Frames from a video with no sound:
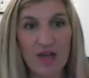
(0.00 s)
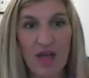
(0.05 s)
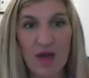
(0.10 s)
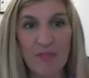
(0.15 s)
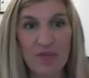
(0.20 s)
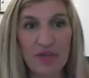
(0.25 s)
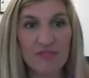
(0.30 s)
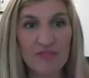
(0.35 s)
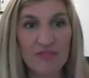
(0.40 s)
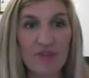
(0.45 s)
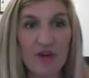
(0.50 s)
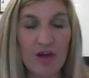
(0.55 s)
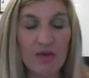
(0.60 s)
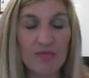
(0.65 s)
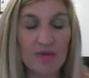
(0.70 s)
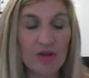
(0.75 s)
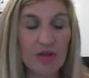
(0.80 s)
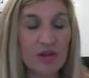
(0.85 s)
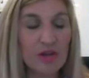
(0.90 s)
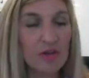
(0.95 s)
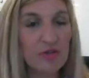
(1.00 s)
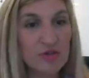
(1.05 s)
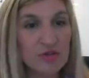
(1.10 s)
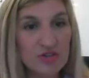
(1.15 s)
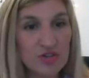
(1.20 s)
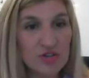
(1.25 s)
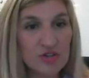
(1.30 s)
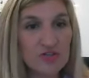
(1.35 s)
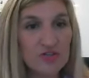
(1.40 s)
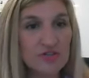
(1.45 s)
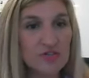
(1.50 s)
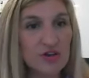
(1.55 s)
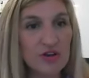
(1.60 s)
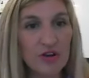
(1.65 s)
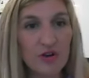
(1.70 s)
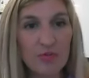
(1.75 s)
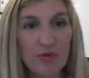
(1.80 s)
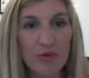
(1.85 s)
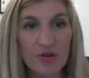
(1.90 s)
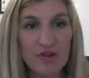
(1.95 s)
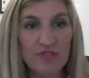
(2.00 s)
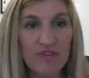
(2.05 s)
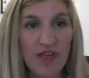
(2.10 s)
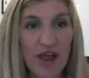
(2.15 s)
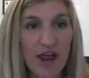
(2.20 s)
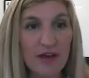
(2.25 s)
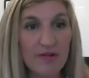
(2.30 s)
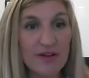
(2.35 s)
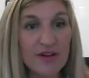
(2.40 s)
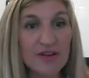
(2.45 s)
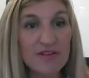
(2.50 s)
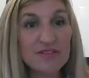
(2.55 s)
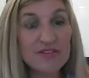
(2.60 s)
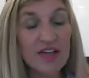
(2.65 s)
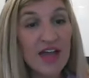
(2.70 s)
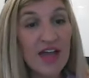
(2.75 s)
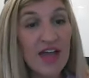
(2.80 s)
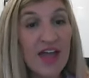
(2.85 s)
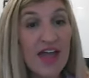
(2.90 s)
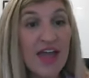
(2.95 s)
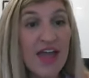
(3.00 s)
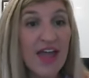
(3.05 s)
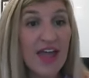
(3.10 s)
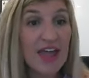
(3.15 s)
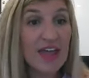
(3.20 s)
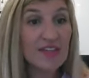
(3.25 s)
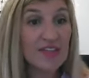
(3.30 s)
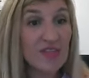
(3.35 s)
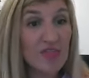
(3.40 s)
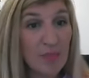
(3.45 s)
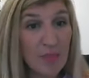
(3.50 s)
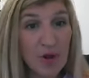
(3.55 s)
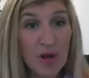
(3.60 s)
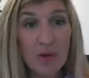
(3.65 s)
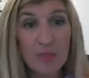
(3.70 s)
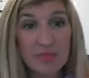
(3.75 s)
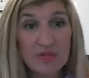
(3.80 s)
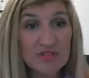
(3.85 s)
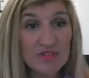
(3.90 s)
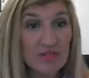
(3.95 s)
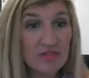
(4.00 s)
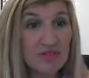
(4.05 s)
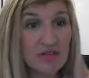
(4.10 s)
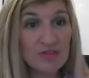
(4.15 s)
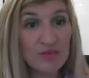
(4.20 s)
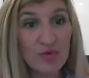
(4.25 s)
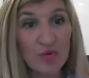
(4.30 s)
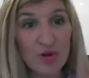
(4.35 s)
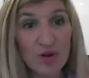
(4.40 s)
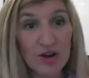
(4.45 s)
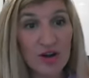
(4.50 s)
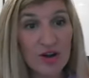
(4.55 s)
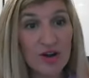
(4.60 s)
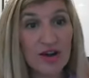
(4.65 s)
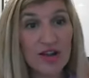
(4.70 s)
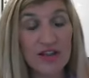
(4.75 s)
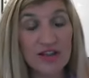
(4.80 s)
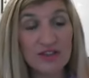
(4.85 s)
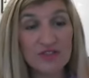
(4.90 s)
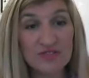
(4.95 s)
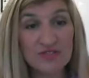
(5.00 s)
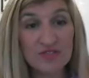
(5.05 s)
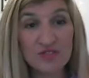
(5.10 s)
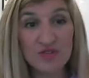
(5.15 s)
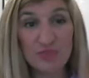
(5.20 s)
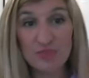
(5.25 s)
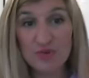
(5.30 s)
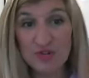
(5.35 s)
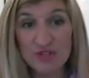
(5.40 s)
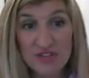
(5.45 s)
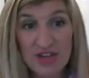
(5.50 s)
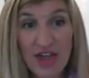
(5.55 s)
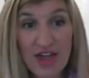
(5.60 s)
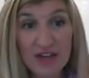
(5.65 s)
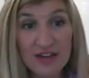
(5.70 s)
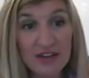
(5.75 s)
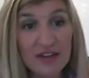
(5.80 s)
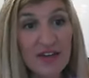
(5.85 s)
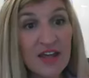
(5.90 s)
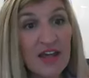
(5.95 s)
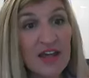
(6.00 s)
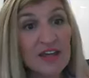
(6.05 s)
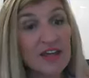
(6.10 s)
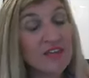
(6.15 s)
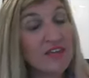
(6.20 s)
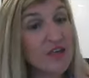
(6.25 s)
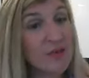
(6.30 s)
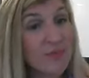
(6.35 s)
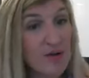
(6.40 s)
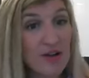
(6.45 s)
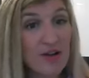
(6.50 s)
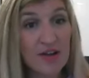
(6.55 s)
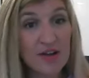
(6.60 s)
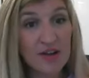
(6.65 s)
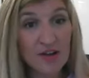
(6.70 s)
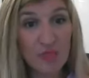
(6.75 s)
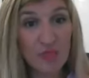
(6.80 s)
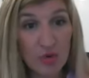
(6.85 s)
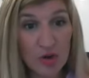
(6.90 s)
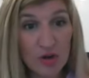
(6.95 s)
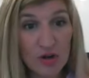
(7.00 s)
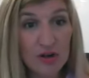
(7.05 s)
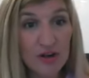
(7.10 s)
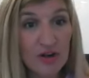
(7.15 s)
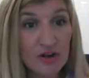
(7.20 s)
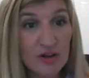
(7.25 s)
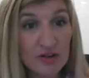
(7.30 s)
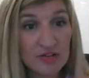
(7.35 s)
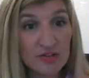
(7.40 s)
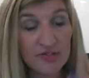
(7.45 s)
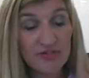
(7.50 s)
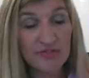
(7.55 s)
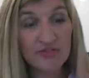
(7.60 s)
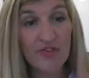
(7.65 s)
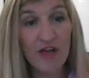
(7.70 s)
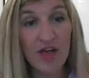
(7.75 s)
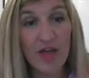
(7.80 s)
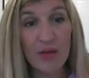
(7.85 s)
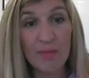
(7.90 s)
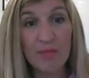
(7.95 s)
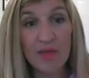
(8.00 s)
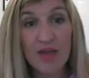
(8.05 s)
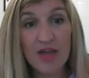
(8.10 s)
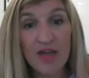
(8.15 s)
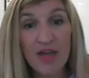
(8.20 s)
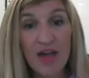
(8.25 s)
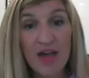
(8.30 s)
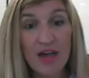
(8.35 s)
coming from closures due to coronavirus, and that the purpose of this order is to protect the American workers from